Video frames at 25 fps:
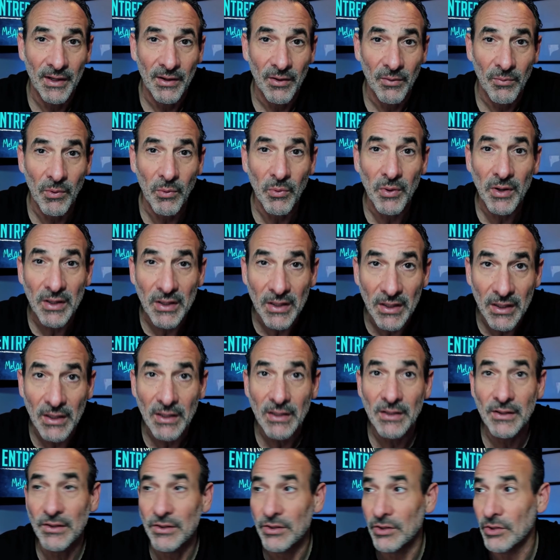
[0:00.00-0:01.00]
What we
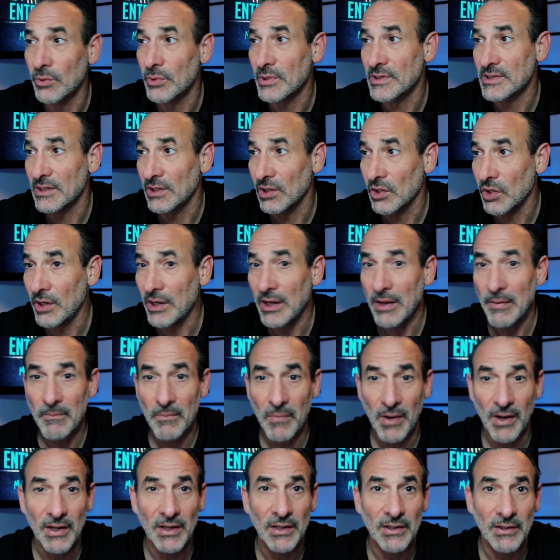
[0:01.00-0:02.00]
need to do is look at
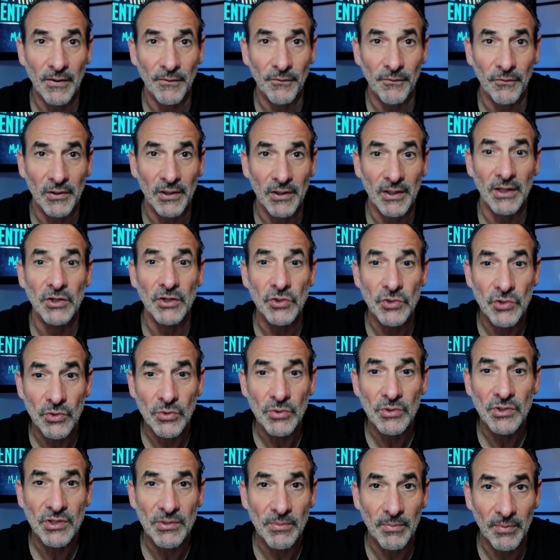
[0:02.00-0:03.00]
money differently and
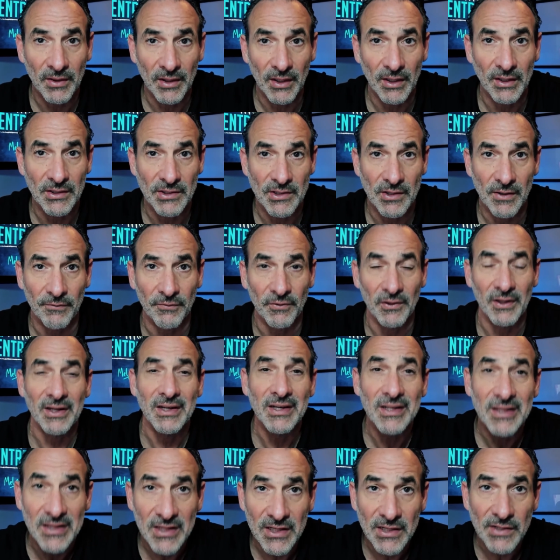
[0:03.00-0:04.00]
do some things differently. And
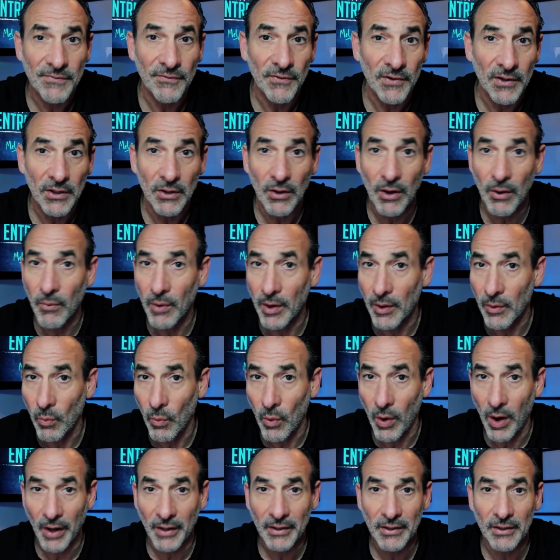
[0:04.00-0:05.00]
in this video, I want to
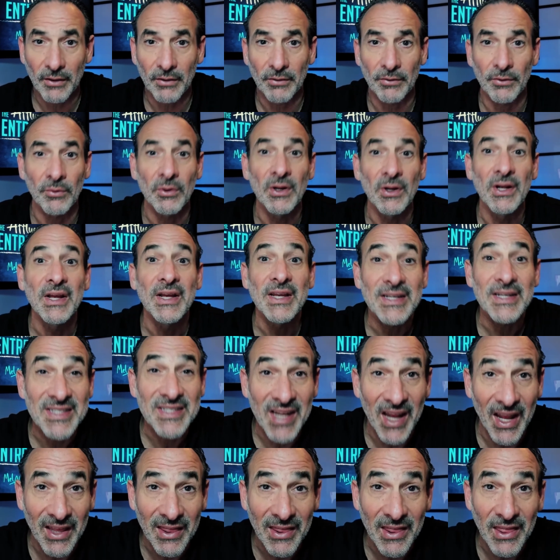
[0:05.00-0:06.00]
walk you through
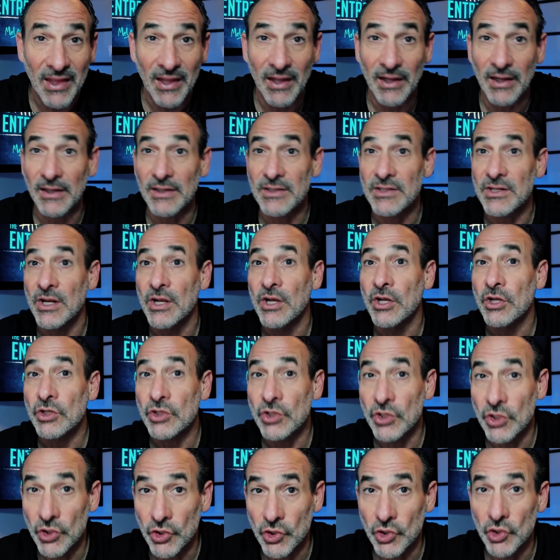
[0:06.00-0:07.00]
10 things
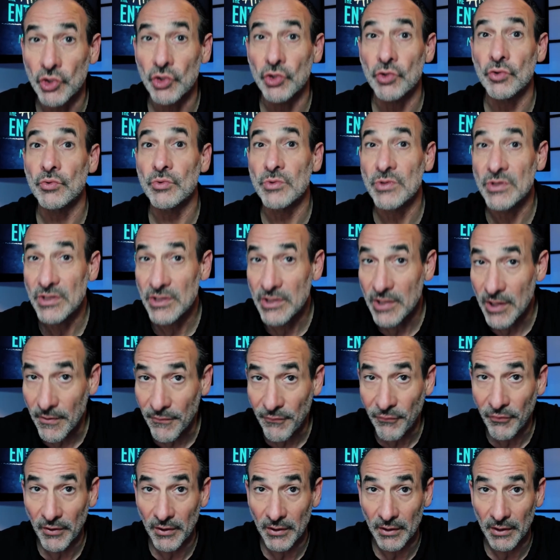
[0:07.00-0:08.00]
to do
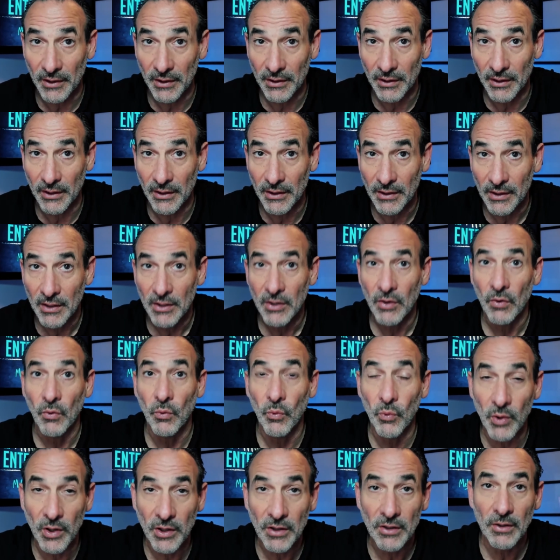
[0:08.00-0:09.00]
differently
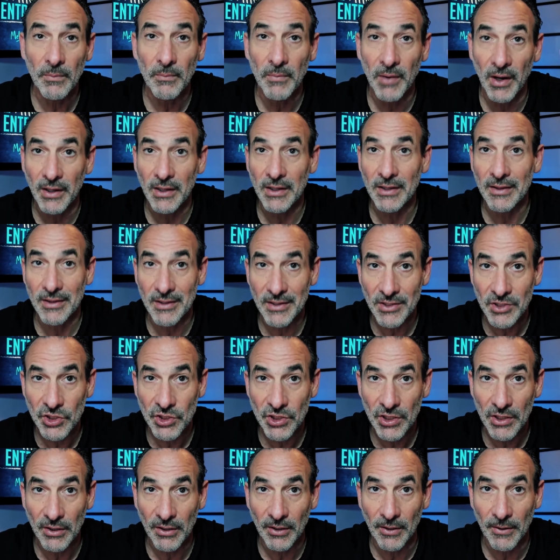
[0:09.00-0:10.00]
with your money this
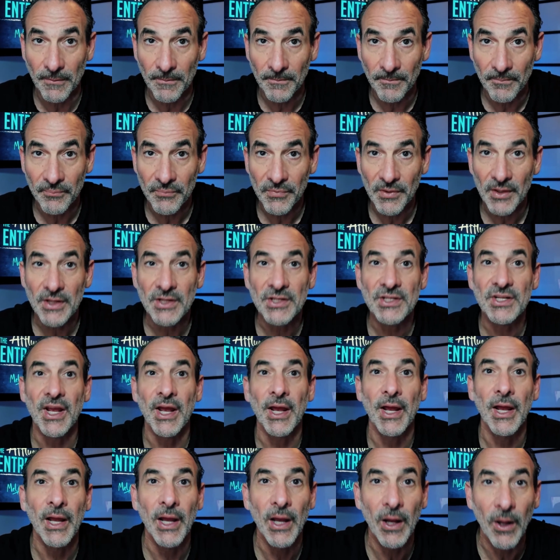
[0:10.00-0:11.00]
year to
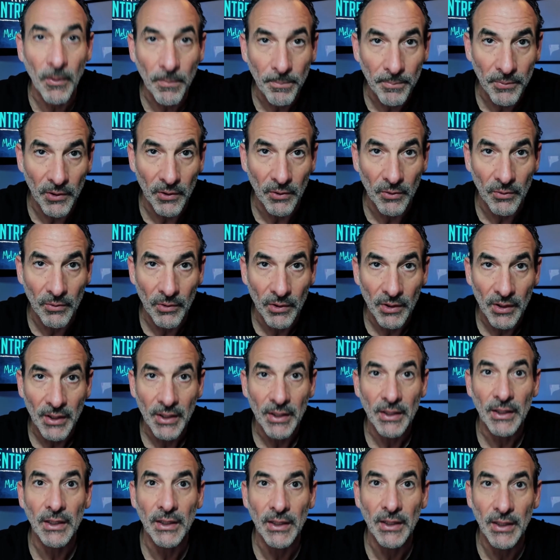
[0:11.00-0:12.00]
help you
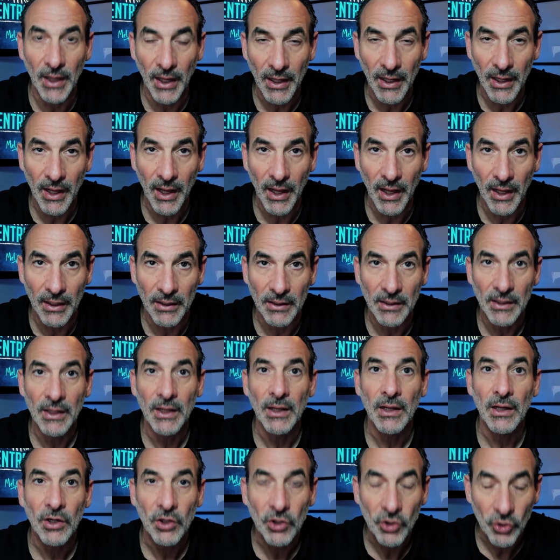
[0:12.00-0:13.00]
get ahead,
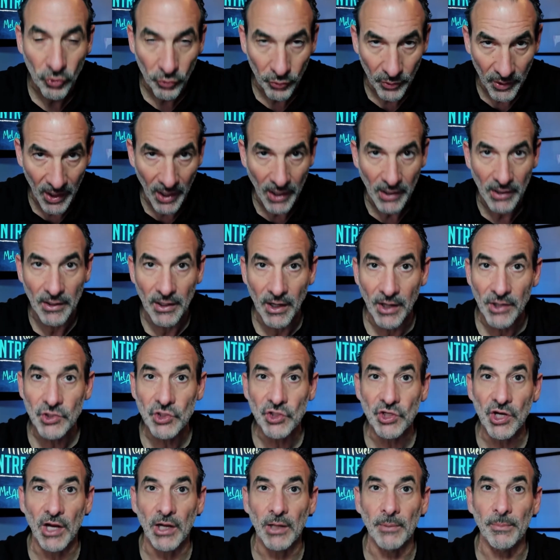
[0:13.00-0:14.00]
create an
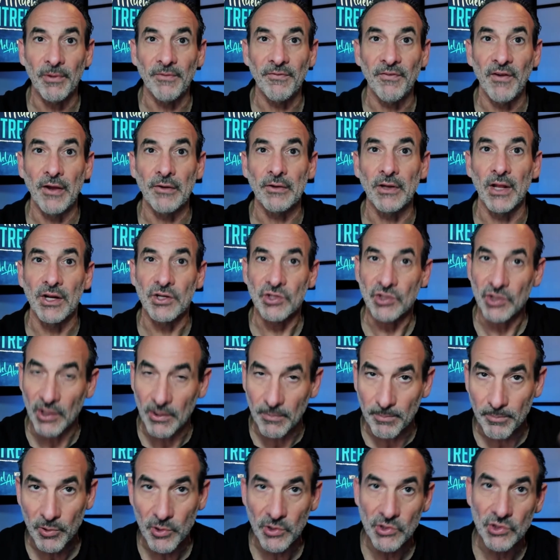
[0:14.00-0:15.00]
unshakable foundation,
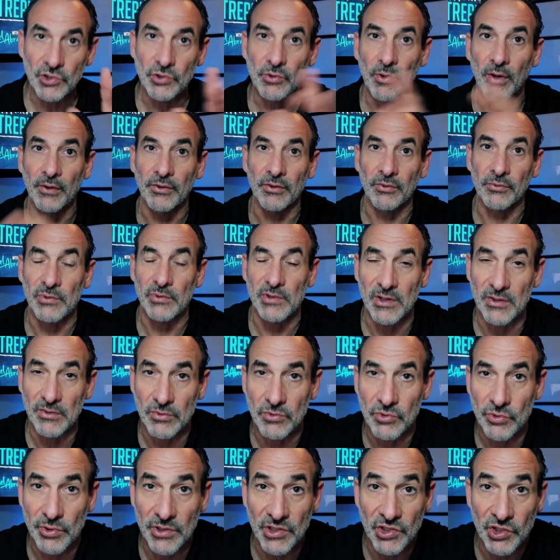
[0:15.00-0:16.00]
and put you on the
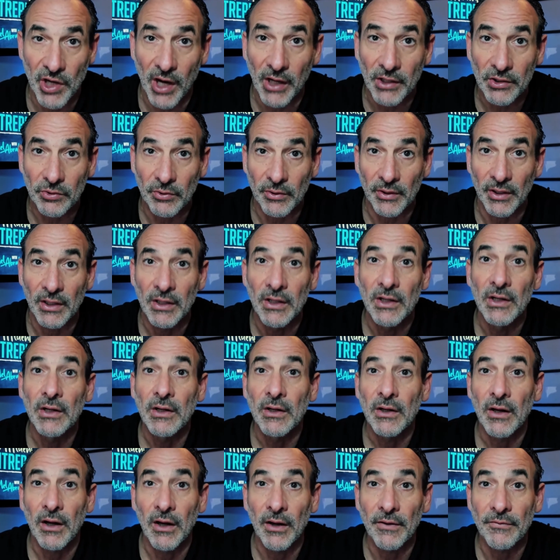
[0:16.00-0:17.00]
trajectory
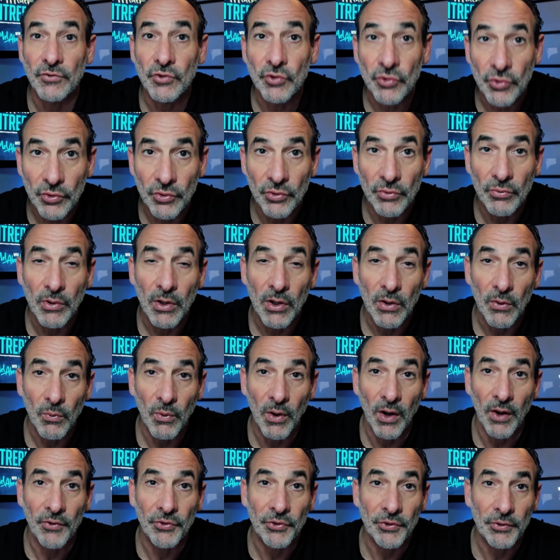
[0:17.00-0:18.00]
of true
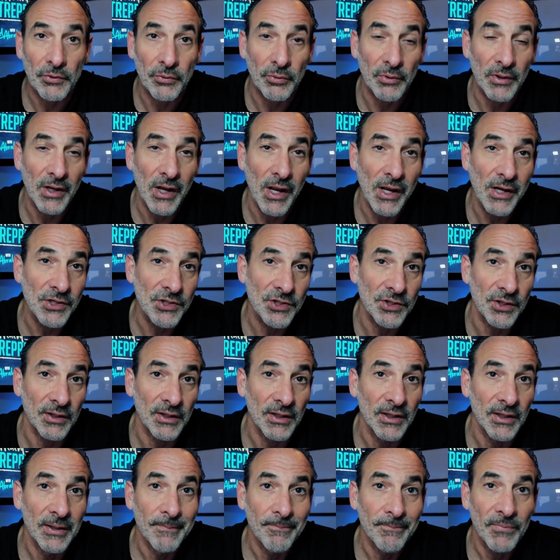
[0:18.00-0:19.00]
wealth creation.